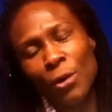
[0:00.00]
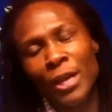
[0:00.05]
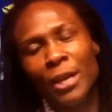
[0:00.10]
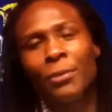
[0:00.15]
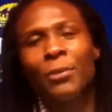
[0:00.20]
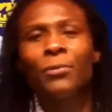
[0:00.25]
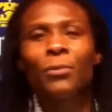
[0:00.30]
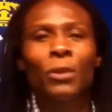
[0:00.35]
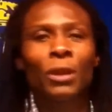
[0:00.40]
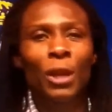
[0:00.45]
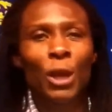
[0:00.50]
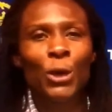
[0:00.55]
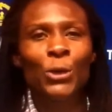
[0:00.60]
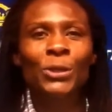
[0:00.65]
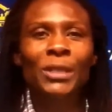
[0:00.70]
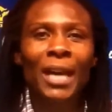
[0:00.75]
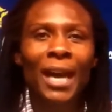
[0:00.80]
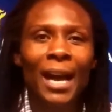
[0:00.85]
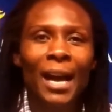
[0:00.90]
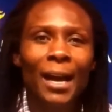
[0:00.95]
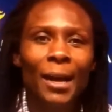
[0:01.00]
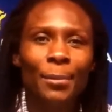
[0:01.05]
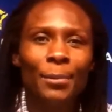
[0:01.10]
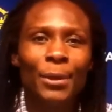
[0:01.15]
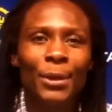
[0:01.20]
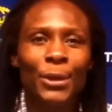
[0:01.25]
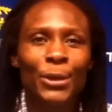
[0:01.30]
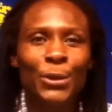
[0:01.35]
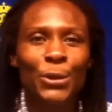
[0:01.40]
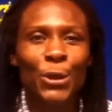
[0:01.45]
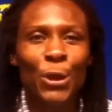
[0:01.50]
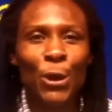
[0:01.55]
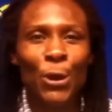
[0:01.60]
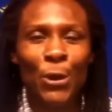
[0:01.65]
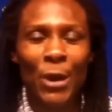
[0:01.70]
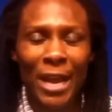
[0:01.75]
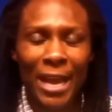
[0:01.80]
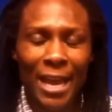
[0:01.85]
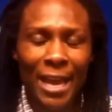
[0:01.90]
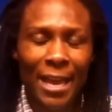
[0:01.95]
Henry for a long time, you
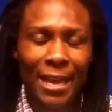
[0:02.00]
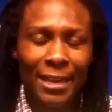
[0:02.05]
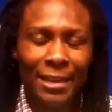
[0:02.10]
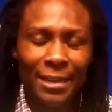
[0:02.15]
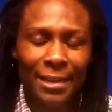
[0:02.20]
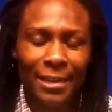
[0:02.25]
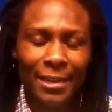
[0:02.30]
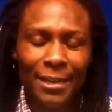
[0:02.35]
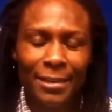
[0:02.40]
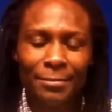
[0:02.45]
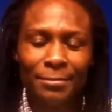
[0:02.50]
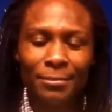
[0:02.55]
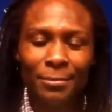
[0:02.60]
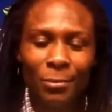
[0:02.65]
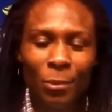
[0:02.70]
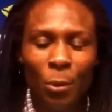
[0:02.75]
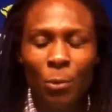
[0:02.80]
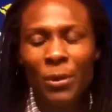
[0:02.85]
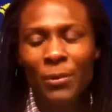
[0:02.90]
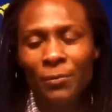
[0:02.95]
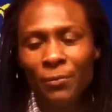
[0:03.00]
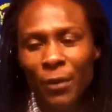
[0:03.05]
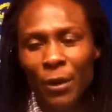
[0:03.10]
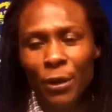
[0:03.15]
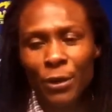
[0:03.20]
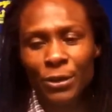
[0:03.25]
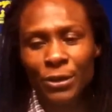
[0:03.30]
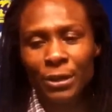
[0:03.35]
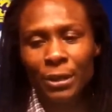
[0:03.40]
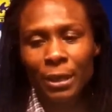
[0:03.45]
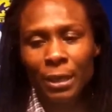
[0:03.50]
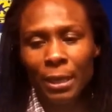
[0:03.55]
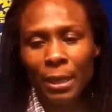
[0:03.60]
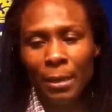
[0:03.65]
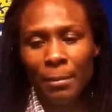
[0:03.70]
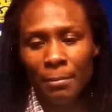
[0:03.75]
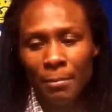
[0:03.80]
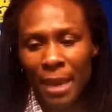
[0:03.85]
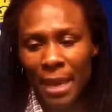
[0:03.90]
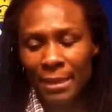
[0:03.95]
know, and when we first
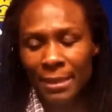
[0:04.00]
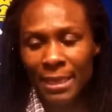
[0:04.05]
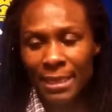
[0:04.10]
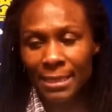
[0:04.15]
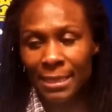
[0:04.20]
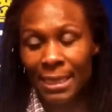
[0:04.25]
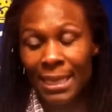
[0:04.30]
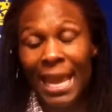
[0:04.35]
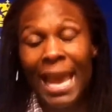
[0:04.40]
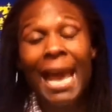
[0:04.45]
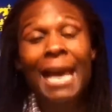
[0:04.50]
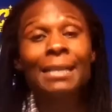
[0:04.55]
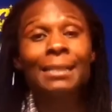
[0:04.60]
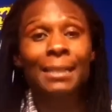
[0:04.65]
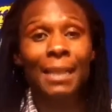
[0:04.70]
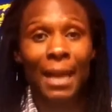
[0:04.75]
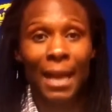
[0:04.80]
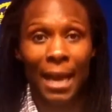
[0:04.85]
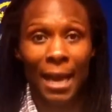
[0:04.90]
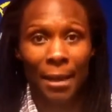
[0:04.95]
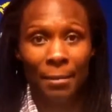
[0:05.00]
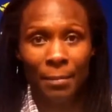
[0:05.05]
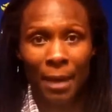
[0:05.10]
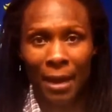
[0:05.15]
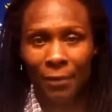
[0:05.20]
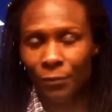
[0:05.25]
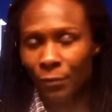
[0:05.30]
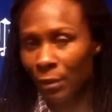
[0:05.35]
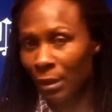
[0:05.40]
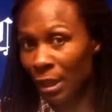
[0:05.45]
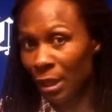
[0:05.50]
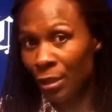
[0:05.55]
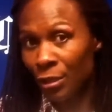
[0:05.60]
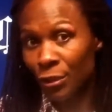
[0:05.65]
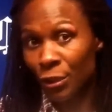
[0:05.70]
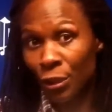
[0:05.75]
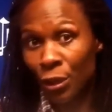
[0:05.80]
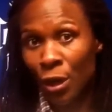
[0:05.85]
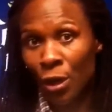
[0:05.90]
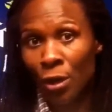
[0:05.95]
met this last time after
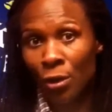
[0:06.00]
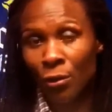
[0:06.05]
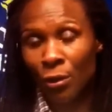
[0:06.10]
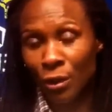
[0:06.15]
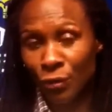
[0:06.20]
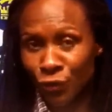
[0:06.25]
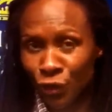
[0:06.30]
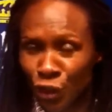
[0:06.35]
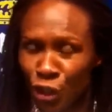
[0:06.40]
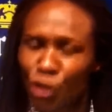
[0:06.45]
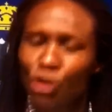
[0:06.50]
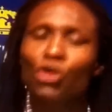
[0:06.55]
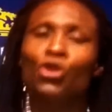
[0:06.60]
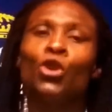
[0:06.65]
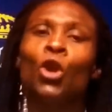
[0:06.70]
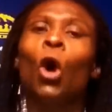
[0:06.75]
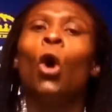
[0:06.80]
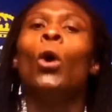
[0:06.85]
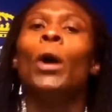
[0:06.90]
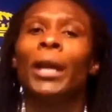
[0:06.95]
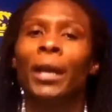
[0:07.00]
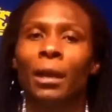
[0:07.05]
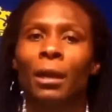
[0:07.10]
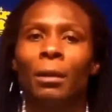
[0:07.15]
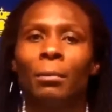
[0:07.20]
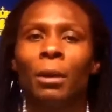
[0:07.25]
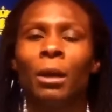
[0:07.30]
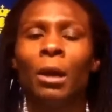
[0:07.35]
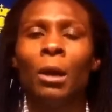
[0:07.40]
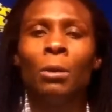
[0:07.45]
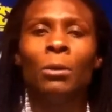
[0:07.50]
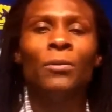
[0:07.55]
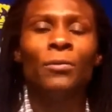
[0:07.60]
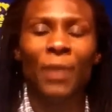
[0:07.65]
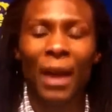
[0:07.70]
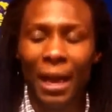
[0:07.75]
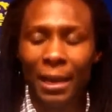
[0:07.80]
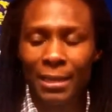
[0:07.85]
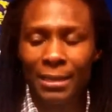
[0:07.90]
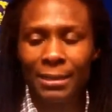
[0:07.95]
years ago of just knowing him, we
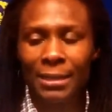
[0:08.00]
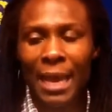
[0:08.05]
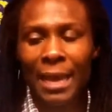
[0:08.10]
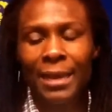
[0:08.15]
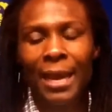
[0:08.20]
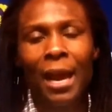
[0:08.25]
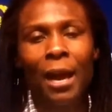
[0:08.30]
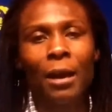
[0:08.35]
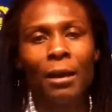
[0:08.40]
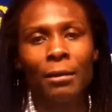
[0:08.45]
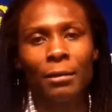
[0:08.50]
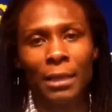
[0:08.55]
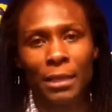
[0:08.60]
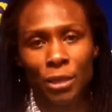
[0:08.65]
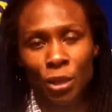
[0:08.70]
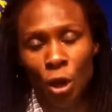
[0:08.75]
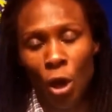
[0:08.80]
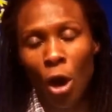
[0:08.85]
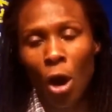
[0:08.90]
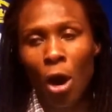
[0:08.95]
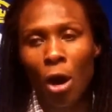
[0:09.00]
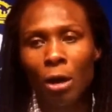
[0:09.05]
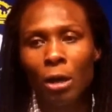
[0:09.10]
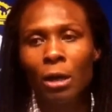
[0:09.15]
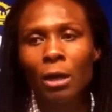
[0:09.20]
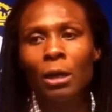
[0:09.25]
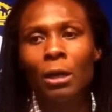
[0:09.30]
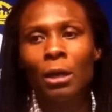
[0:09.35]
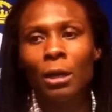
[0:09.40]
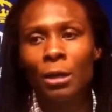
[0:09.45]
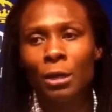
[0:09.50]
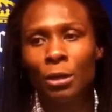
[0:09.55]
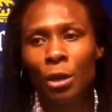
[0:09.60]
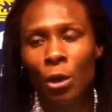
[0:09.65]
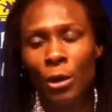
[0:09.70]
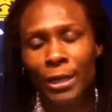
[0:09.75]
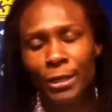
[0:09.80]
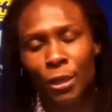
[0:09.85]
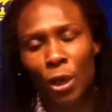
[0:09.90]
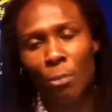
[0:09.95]
finally sat down and talked. You
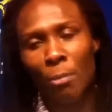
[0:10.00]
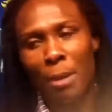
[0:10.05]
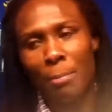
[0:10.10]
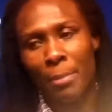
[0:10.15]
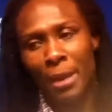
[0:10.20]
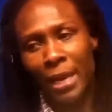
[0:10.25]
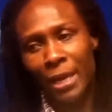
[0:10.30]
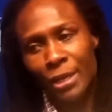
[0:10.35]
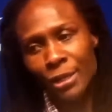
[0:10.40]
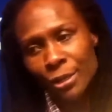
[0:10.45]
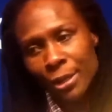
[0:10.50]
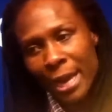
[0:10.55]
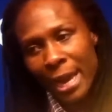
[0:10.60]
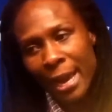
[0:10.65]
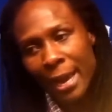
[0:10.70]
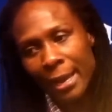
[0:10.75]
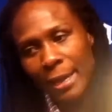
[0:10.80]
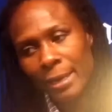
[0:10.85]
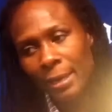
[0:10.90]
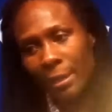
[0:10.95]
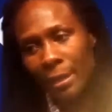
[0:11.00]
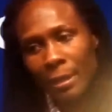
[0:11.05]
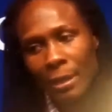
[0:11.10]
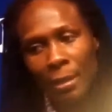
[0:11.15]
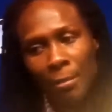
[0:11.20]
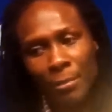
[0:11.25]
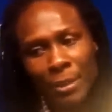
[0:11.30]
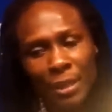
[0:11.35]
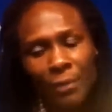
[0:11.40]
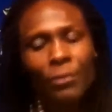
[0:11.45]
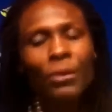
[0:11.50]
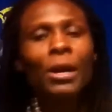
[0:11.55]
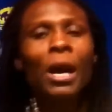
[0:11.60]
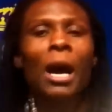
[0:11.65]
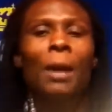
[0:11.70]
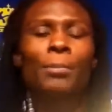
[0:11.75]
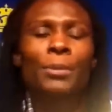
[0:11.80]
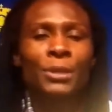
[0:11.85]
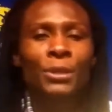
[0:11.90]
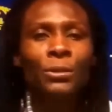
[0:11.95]
know, he told my manager, hey, I'm going to give her an
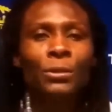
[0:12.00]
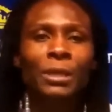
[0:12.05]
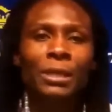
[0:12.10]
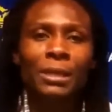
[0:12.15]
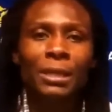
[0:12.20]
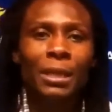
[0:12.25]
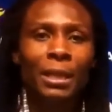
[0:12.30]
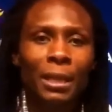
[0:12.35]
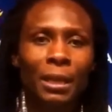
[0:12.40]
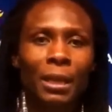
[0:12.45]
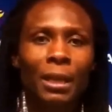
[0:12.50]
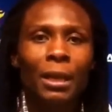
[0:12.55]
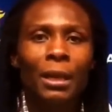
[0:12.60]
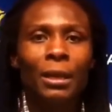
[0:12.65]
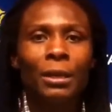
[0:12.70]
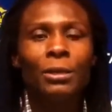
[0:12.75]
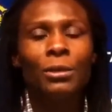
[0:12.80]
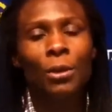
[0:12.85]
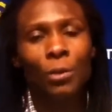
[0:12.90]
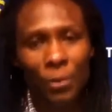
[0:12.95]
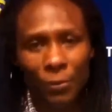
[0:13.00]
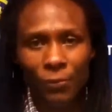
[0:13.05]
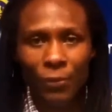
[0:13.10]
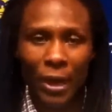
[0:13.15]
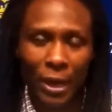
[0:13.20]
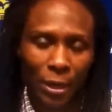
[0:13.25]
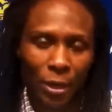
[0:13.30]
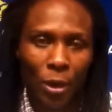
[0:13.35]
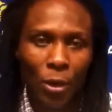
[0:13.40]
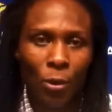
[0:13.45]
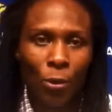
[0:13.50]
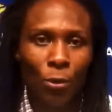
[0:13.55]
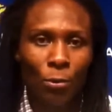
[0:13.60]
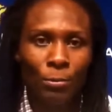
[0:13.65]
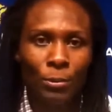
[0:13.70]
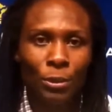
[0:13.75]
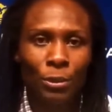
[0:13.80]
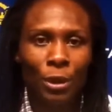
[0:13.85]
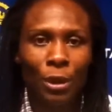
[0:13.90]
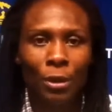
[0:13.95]
opportunity, you know, to fight home,
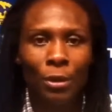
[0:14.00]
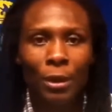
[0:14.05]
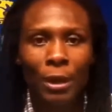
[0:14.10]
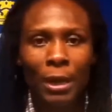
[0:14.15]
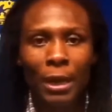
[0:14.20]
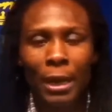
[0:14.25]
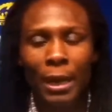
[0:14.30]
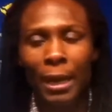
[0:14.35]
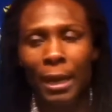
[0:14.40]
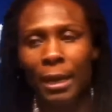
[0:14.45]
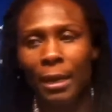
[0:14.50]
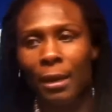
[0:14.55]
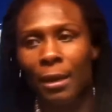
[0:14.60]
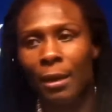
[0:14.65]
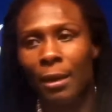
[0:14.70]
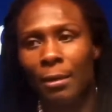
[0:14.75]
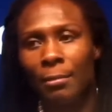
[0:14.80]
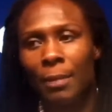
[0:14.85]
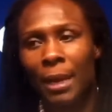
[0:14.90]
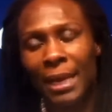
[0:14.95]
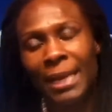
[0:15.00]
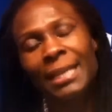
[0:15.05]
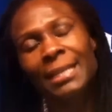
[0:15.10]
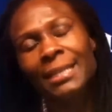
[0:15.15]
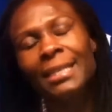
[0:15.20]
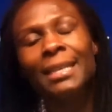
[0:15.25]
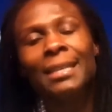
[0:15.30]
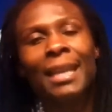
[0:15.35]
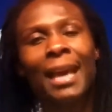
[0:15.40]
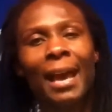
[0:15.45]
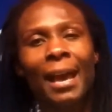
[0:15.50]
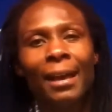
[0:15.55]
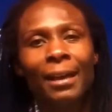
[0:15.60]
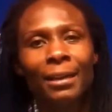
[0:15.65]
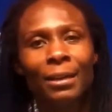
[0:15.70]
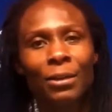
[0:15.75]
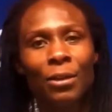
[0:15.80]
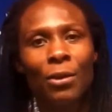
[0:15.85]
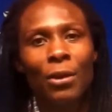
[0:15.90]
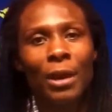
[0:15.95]
you know, and he did that,
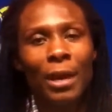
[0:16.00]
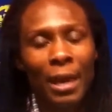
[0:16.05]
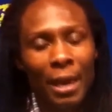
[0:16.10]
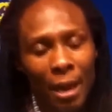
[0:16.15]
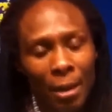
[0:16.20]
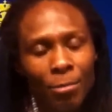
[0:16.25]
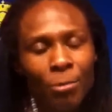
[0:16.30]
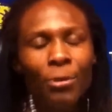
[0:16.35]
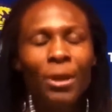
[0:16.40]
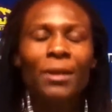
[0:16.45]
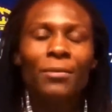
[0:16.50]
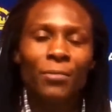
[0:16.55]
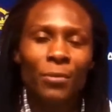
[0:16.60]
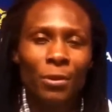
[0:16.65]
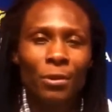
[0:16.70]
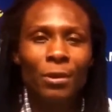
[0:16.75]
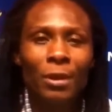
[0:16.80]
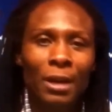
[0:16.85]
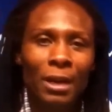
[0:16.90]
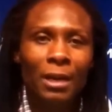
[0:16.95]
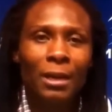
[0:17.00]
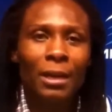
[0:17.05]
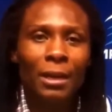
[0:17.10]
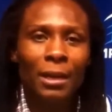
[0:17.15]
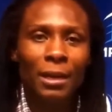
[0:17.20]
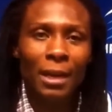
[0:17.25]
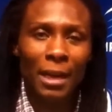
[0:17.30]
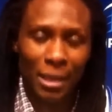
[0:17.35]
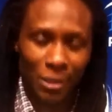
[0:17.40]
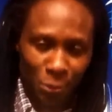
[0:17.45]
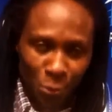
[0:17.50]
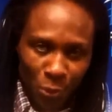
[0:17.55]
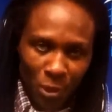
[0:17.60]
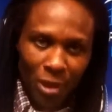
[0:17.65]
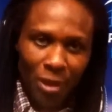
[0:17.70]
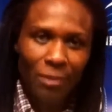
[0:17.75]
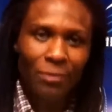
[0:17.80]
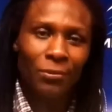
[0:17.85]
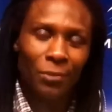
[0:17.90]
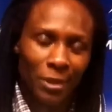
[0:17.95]
you know, and I'm grateful as
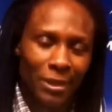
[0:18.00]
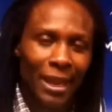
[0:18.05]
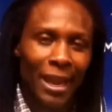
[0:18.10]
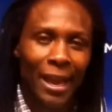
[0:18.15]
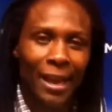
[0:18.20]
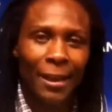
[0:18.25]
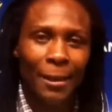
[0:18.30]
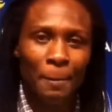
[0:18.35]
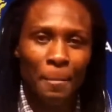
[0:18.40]
well for that.